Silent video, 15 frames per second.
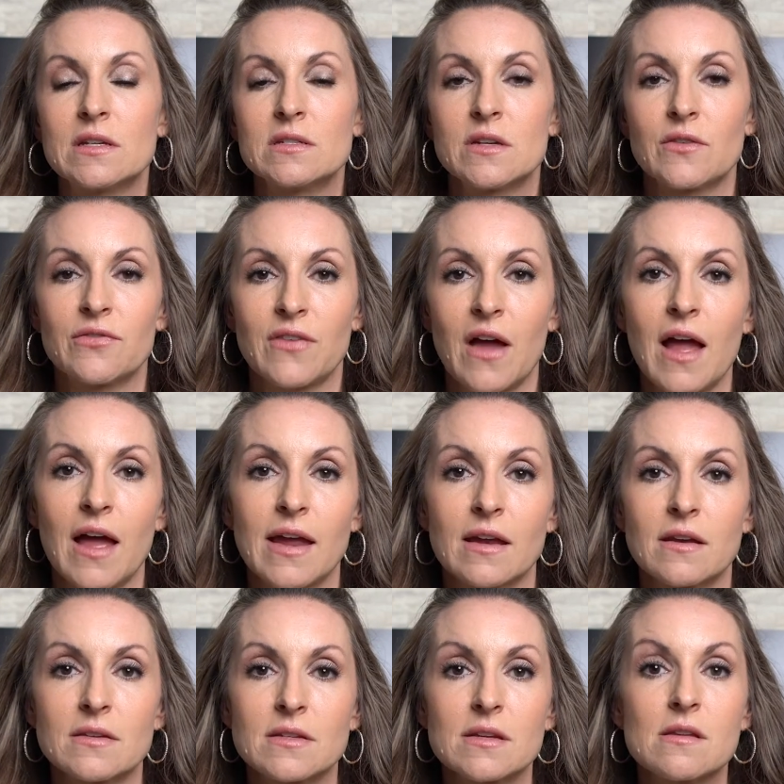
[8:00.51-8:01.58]
codes.
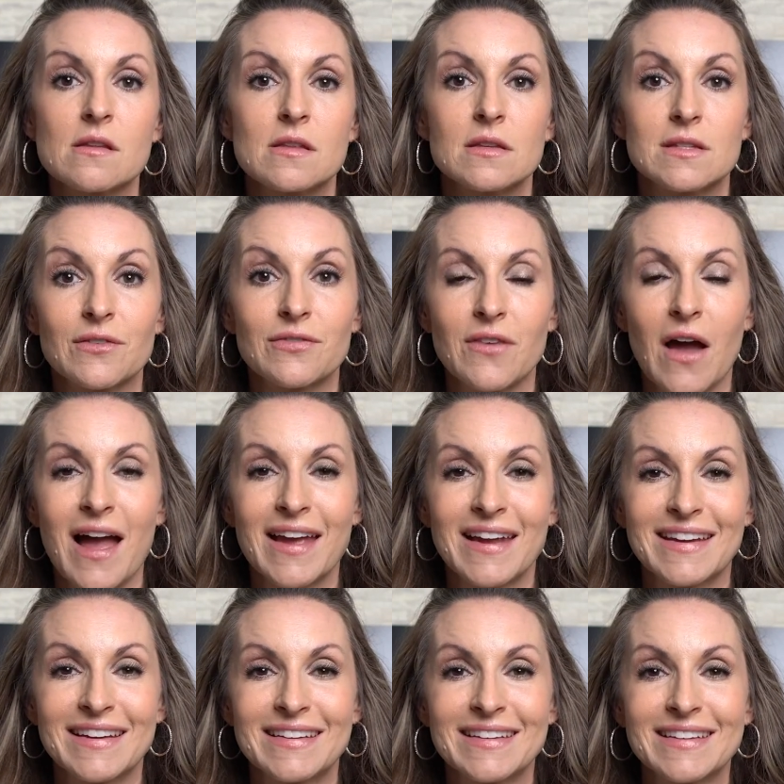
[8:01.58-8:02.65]
This is going to
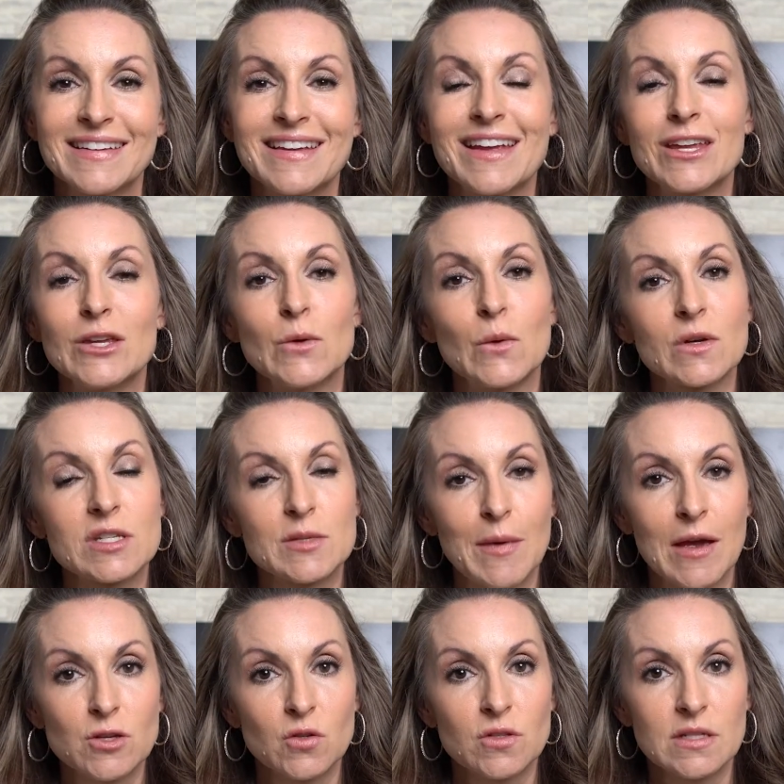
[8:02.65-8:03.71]
define your
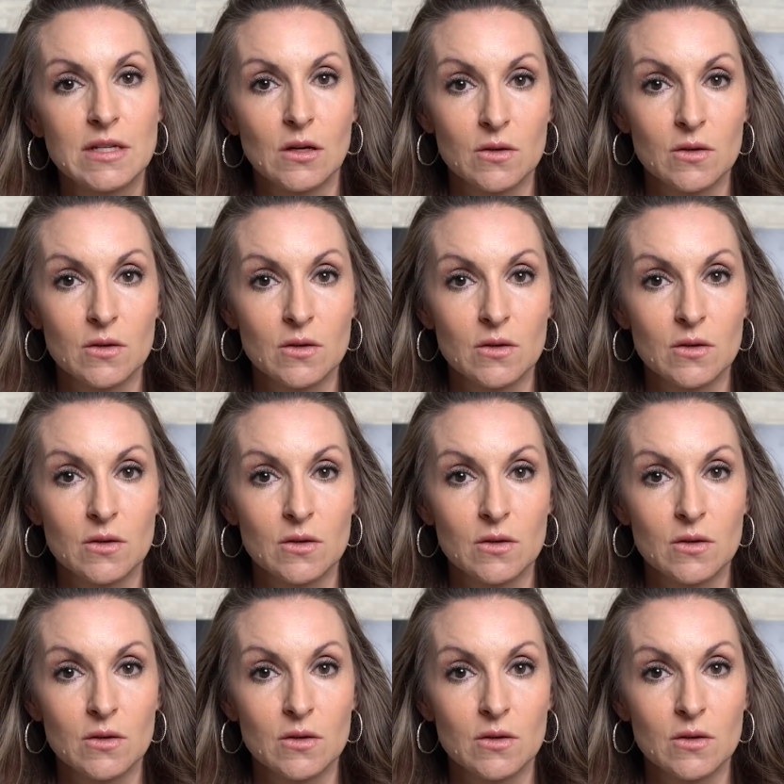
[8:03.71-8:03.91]
specialty,